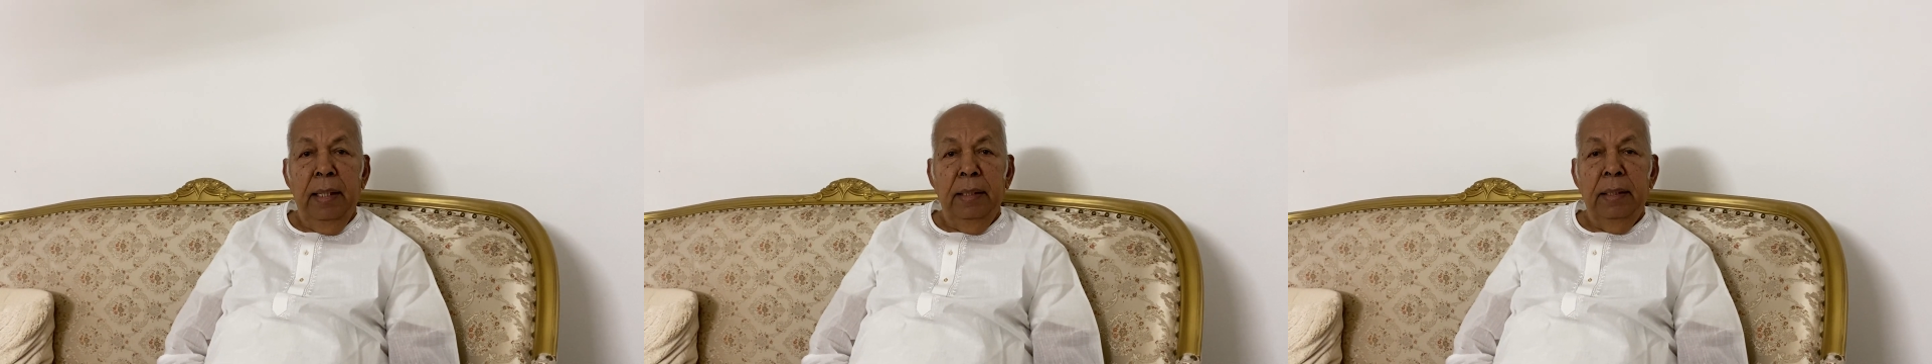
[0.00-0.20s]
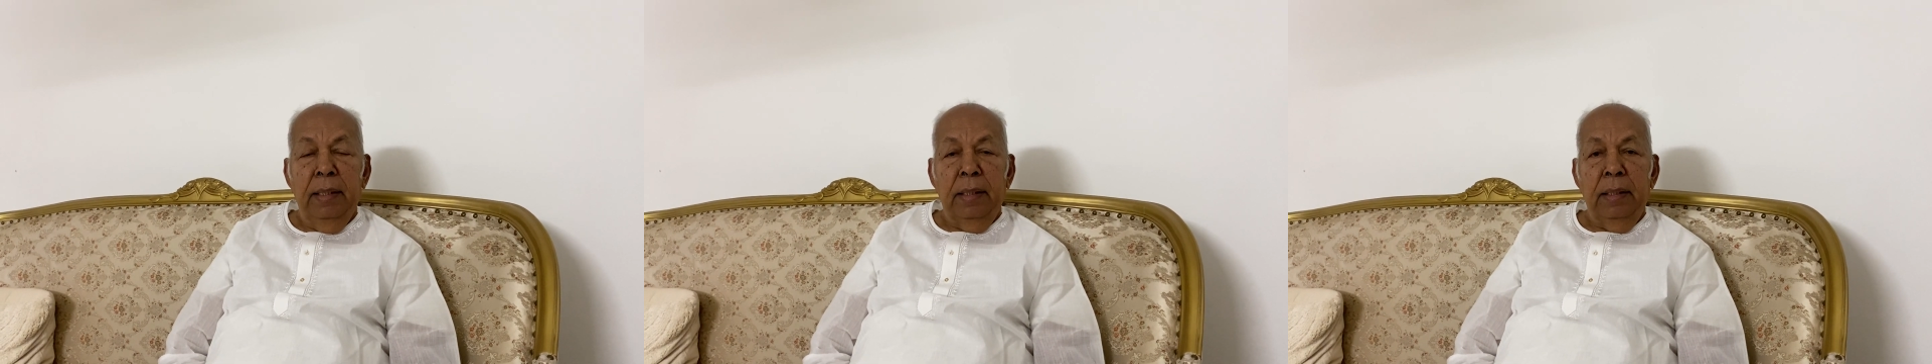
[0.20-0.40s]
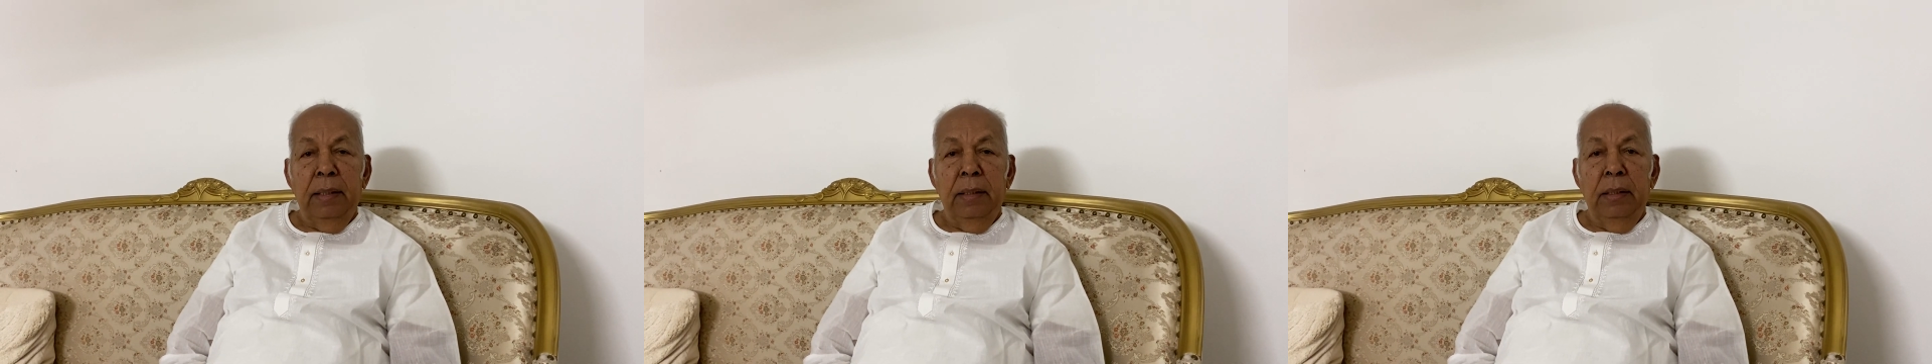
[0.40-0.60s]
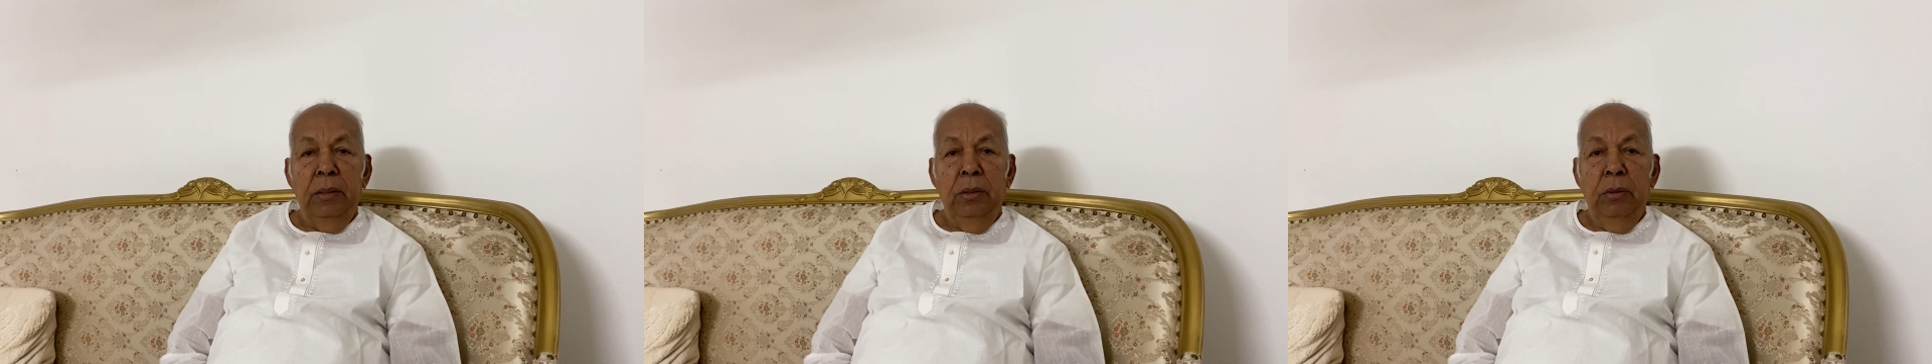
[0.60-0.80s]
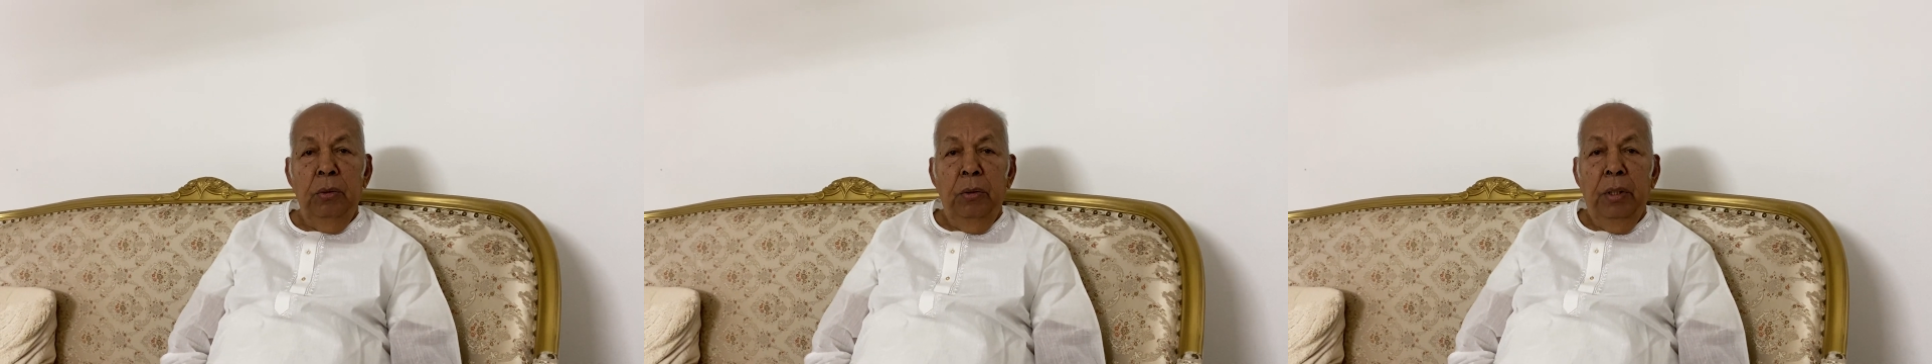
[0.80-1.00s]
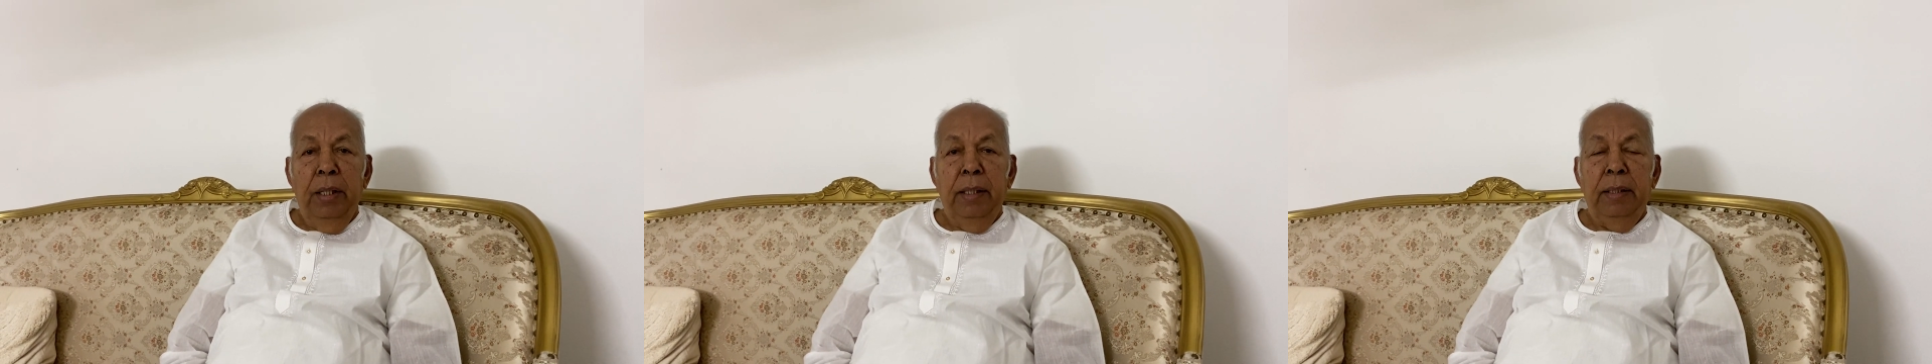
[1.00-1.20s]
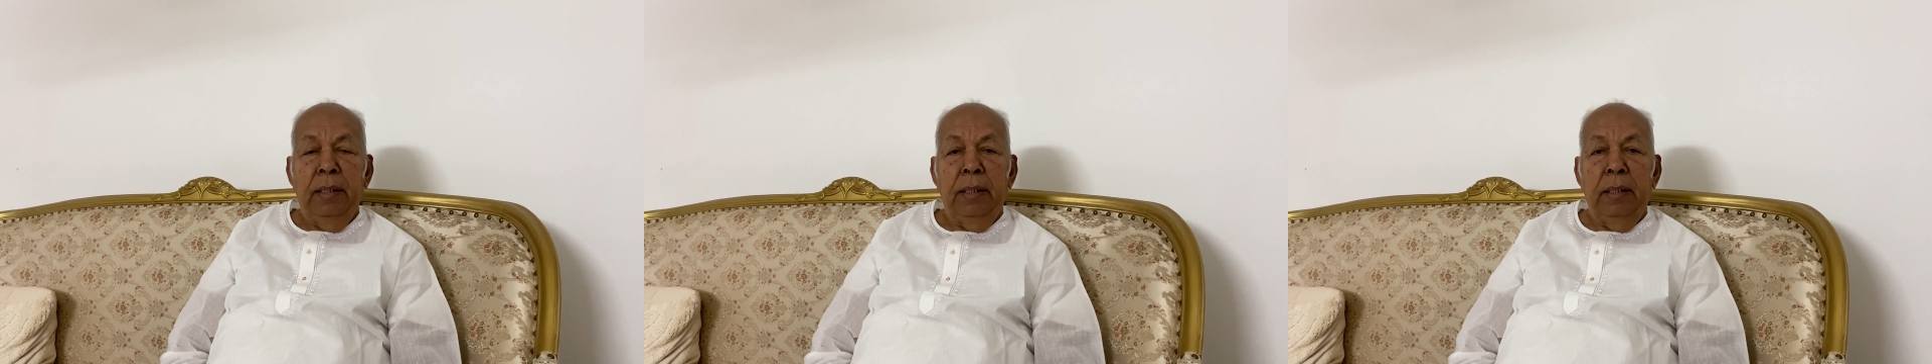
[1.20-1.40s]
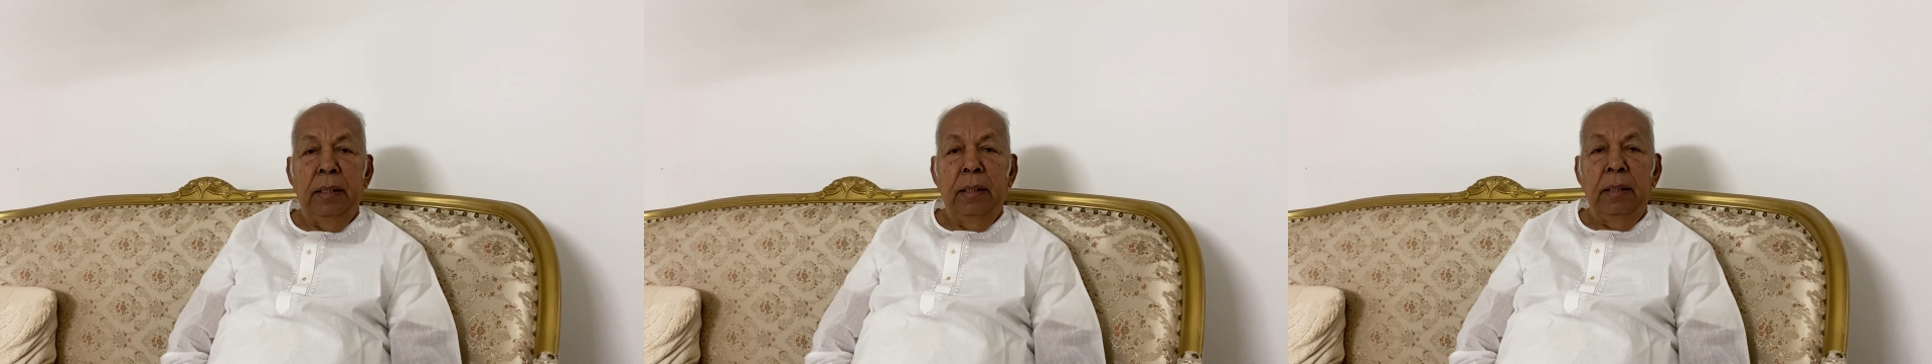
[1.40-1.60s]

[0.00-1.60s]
other unique